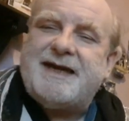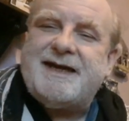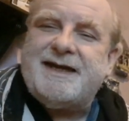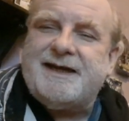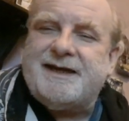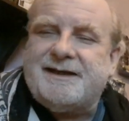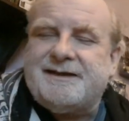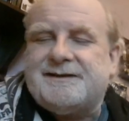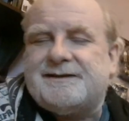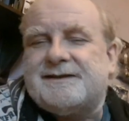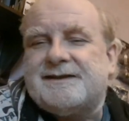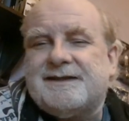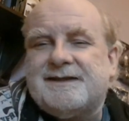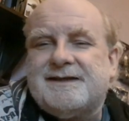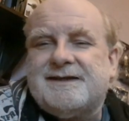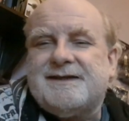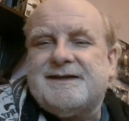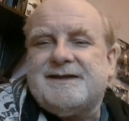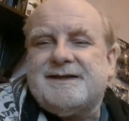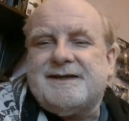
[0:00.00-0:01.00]
it
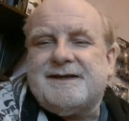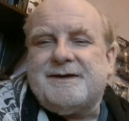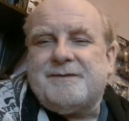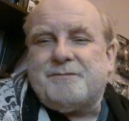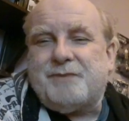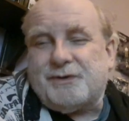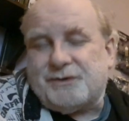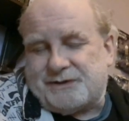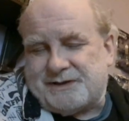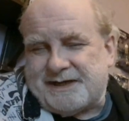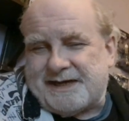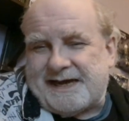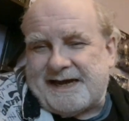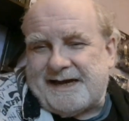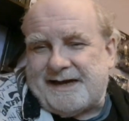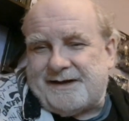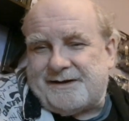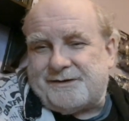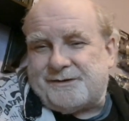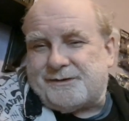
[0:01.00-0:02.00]
puts it
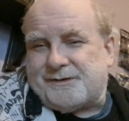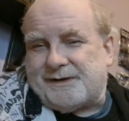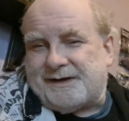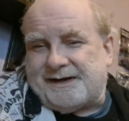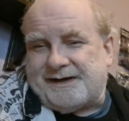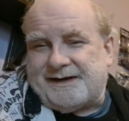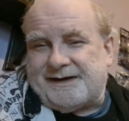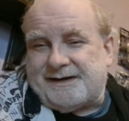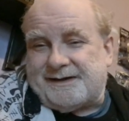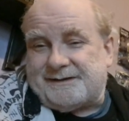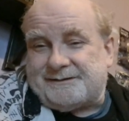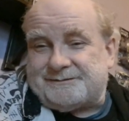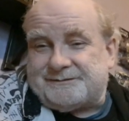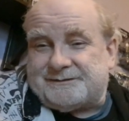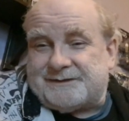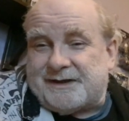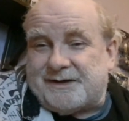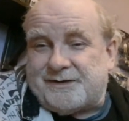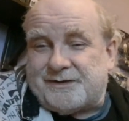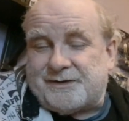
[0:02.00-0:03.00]
out
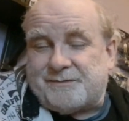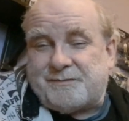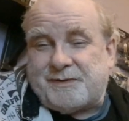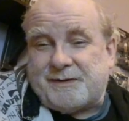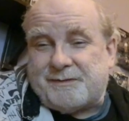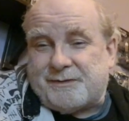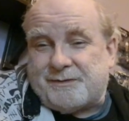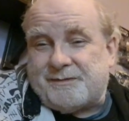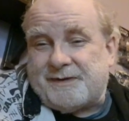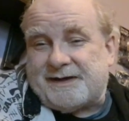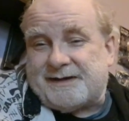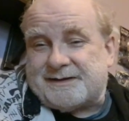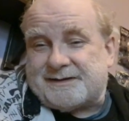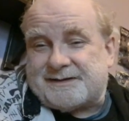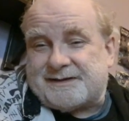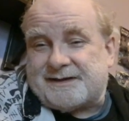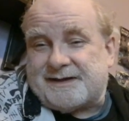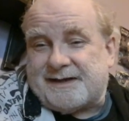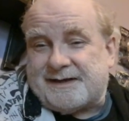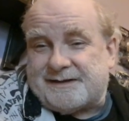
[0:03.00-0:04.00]
that other people might
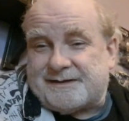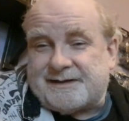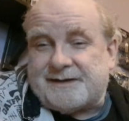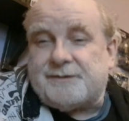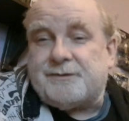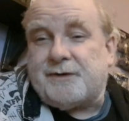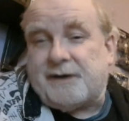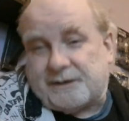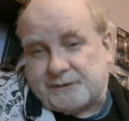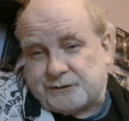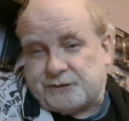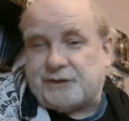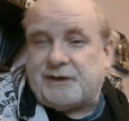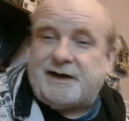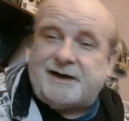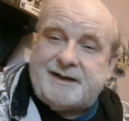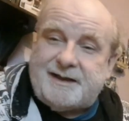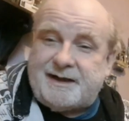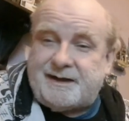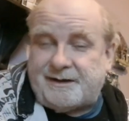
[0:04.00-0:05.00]
see it and think, oh, I'll
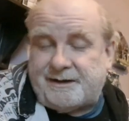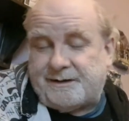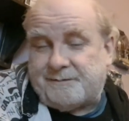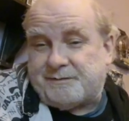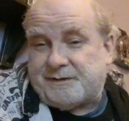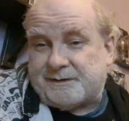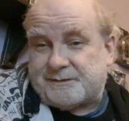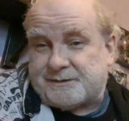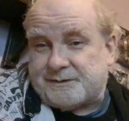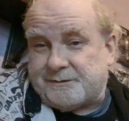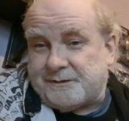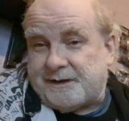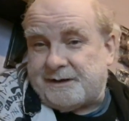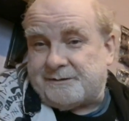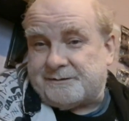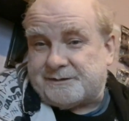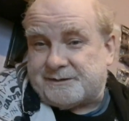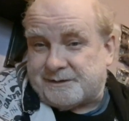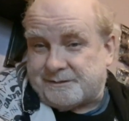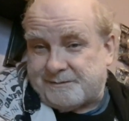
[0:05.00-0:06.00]
try that, or perhaps they
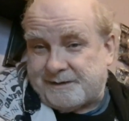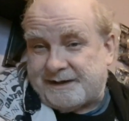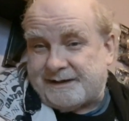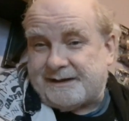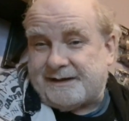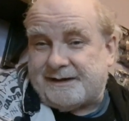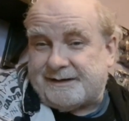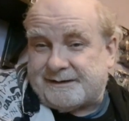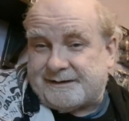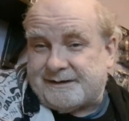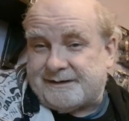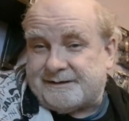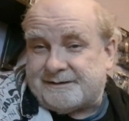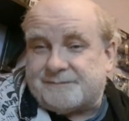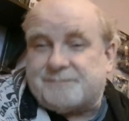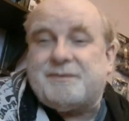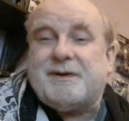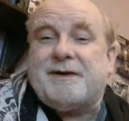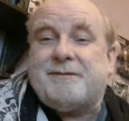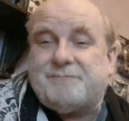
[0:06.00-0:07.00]
won't and they might like
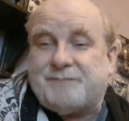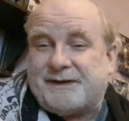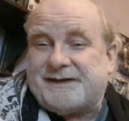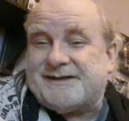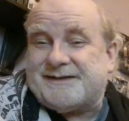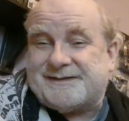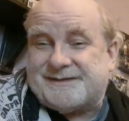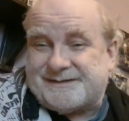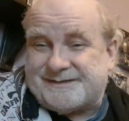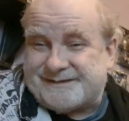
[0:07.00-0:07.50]
it. But please,